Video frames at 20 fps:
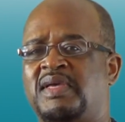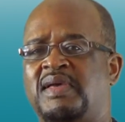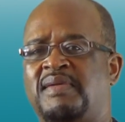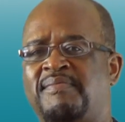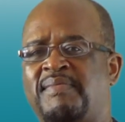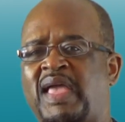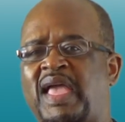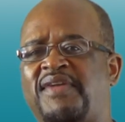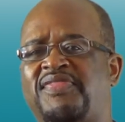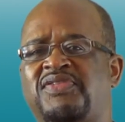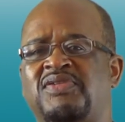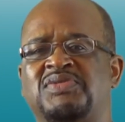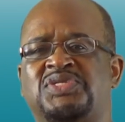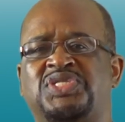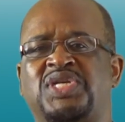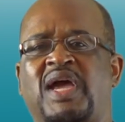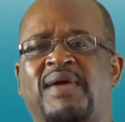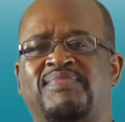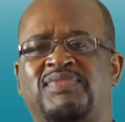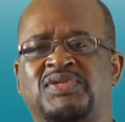Matthew
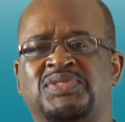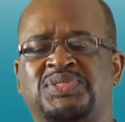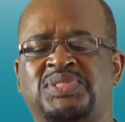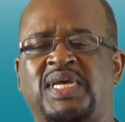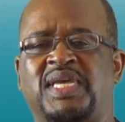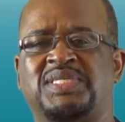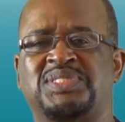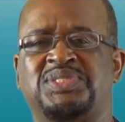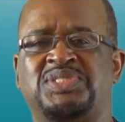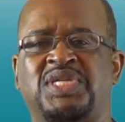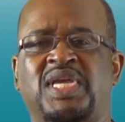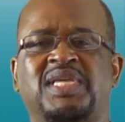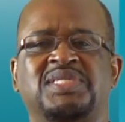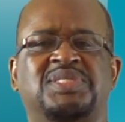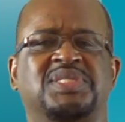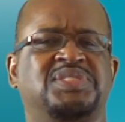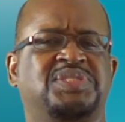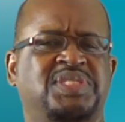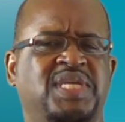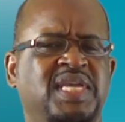chapter six,
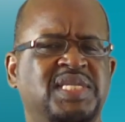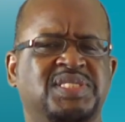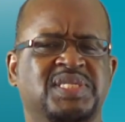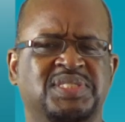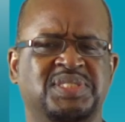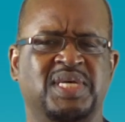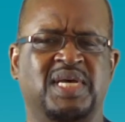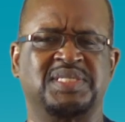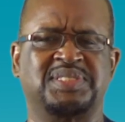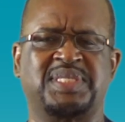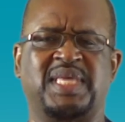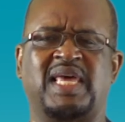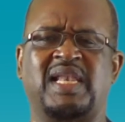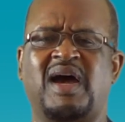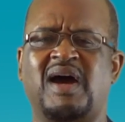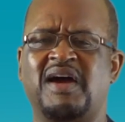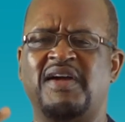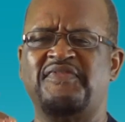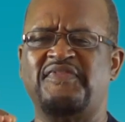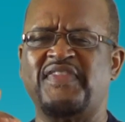Jesus teaches us that
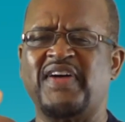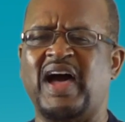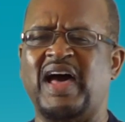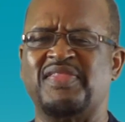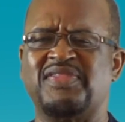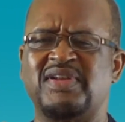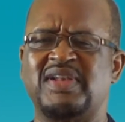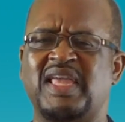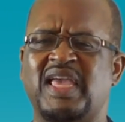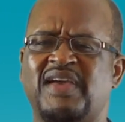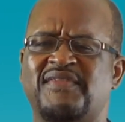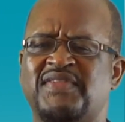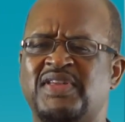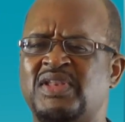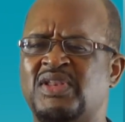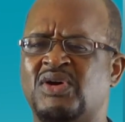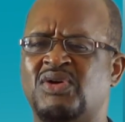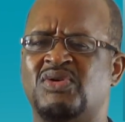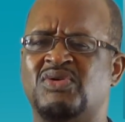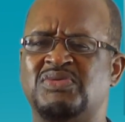our Father in heaven
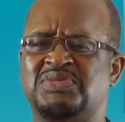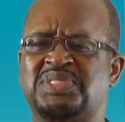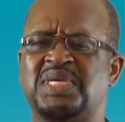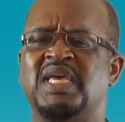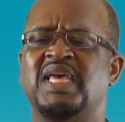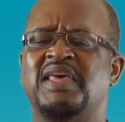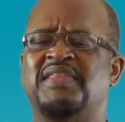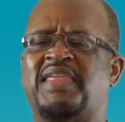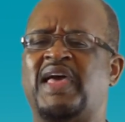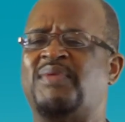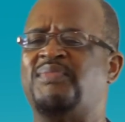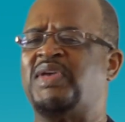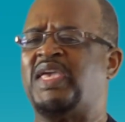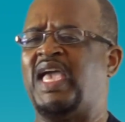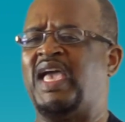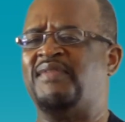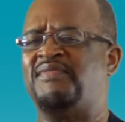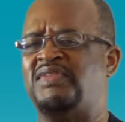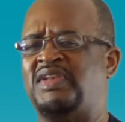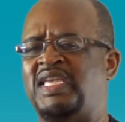knows that we
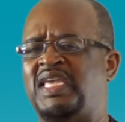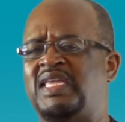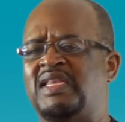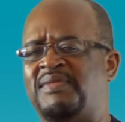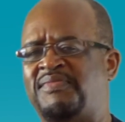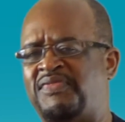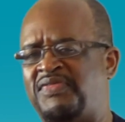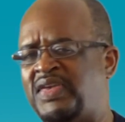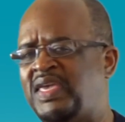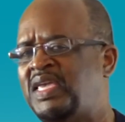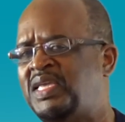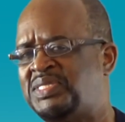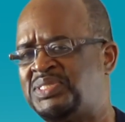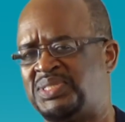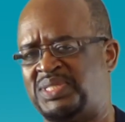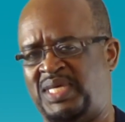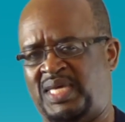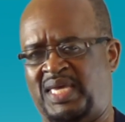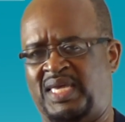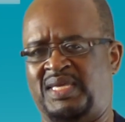have need of
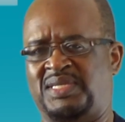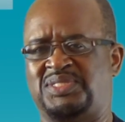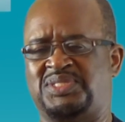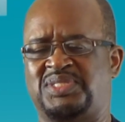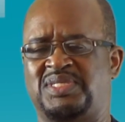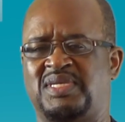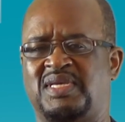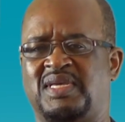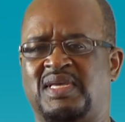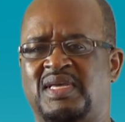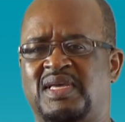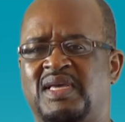these things.